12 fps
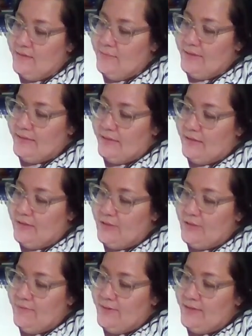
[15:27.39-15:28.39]
Because I looked
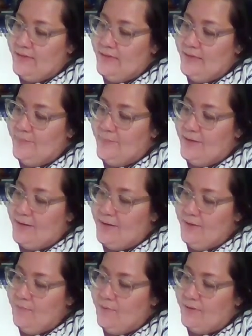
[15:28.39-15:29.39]
over, and him and
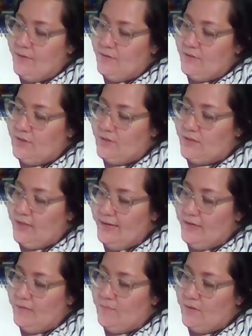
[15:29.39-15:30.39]
another bird that looked just
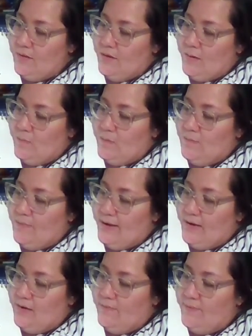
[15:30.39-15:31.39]
like him were
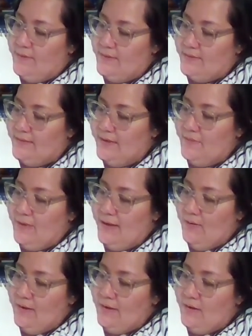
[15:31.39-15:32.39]
back over in the same
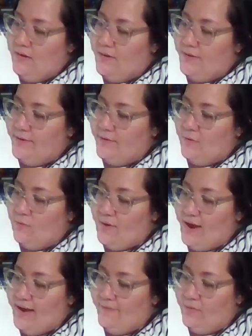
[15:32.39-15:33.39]
area on this
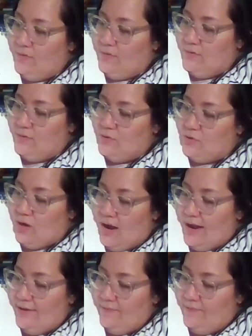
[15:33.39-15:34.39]
gravel
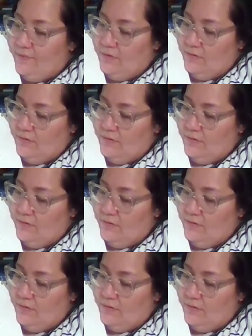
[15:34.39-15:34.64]
drive.